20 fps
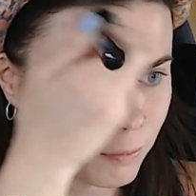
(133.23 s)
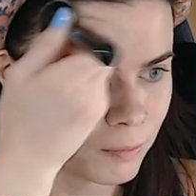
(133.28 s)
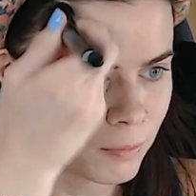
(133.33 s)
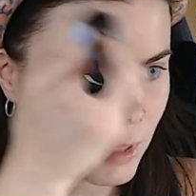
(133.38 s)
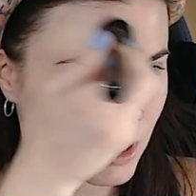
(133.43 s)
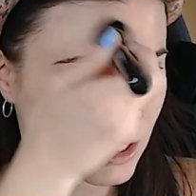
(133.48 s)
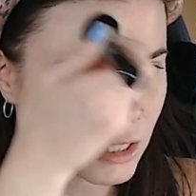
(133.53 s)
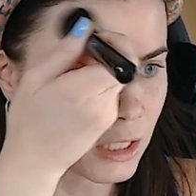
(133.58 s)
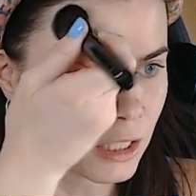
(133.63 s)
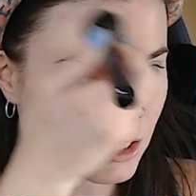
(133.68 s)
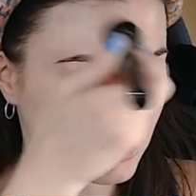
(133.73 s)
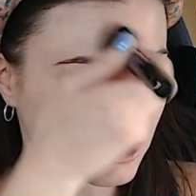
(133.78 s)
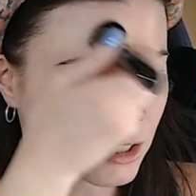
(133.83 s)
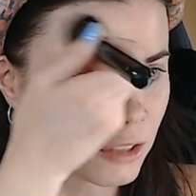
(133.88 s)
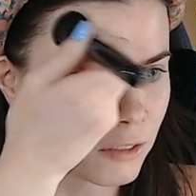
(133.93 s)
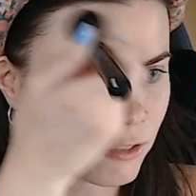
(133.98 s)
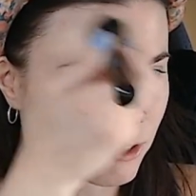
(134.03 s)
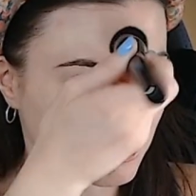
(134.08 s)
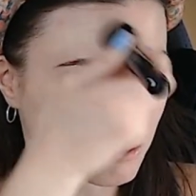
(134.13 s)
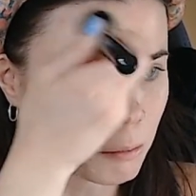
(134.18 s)
It's easier
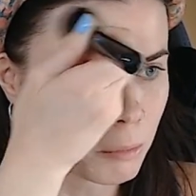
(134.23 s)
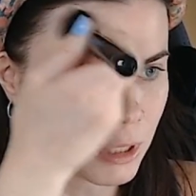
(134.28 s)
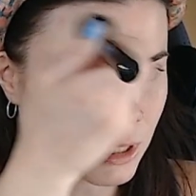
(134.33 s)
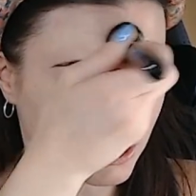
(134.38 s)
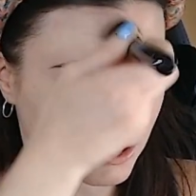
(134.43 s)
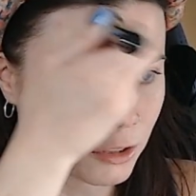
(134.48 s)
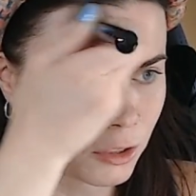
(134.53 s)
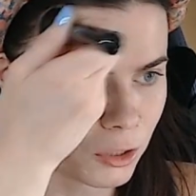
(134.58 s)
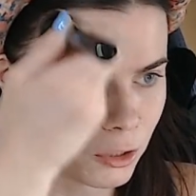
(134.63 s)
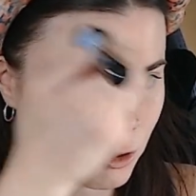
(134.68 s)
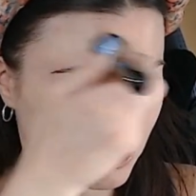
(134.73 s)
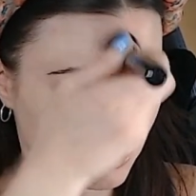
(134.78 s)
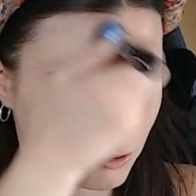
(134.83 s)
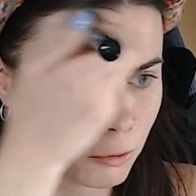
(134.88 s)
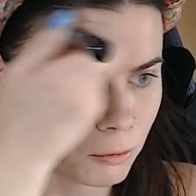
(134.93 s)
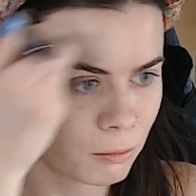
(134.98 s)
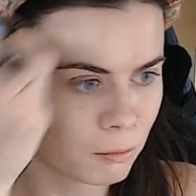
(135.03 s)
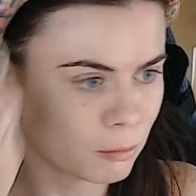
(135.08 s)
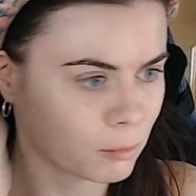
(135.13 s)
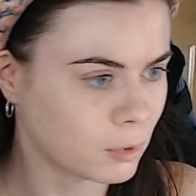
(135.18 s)
for me
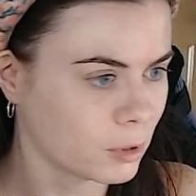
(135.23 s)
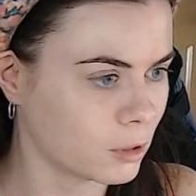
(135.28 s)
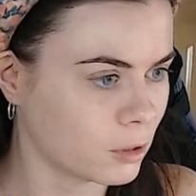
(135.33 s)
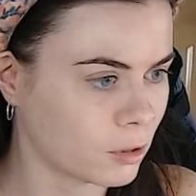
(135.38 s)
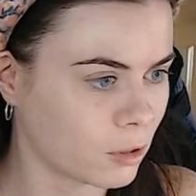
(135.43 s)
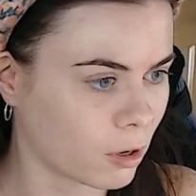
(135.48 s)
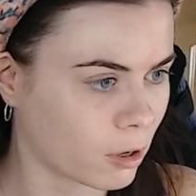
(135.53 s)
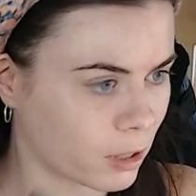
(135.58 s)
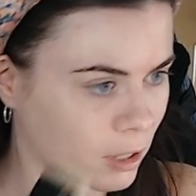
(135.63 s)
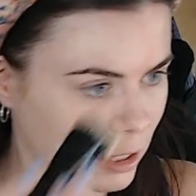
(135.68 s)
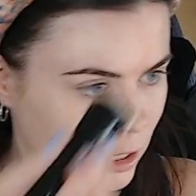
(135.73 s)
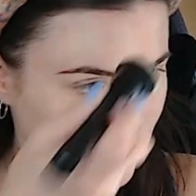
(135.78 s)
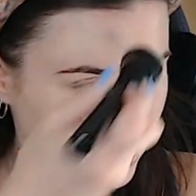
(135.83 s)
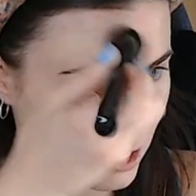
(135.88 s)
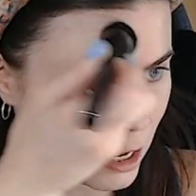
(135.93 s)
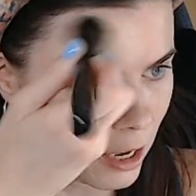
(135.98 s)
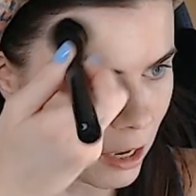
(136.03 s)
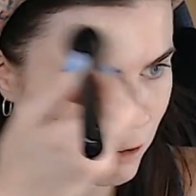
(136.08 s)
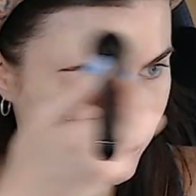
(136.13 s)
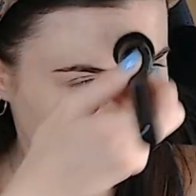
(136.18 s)
to darken
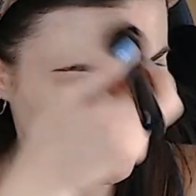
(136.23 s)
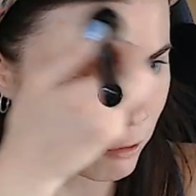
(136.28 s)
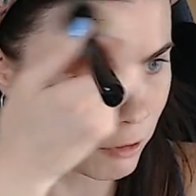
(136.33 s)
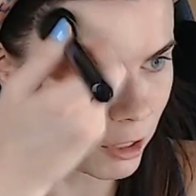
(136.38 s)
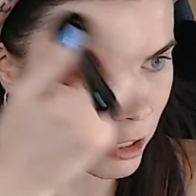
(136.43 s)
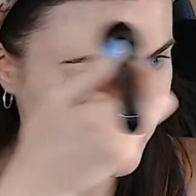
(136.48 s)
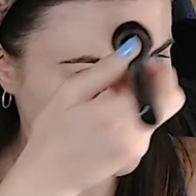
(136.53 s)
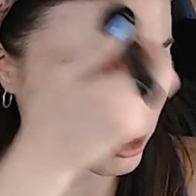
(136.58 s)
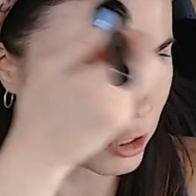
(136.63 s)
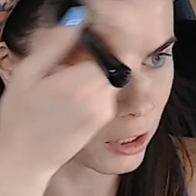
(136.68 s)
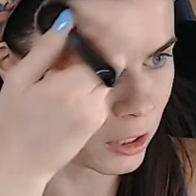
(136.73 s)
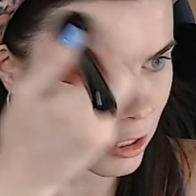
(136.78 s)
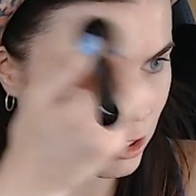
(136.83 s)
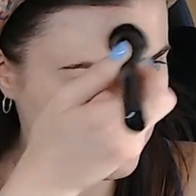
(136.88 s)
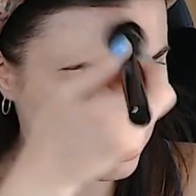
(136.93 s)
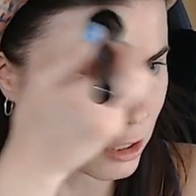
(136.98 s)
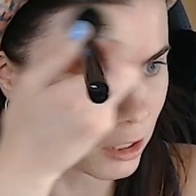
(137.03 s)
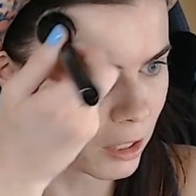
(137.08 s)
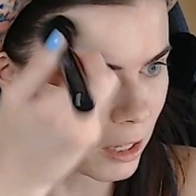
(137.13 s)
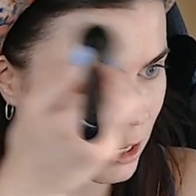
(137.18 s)
a foundation than
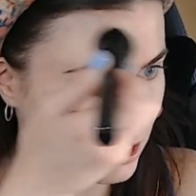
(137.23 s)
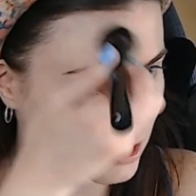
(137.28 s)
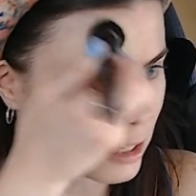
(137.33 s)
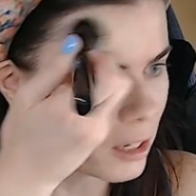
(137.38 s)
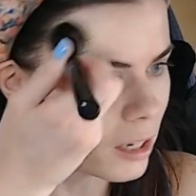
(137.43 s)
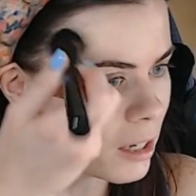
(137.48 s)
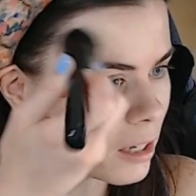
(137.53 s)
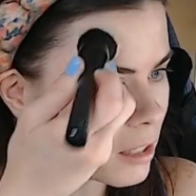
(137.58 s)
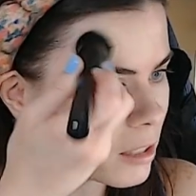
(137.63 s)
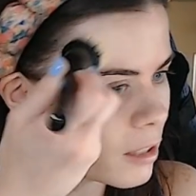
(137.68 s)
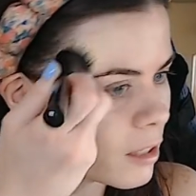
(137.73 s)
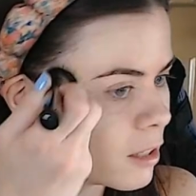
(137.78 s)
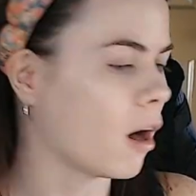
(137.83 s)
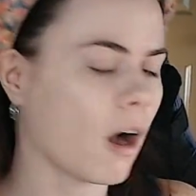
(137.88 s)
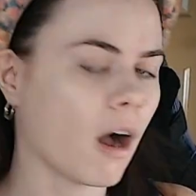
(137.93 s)
to lighten it.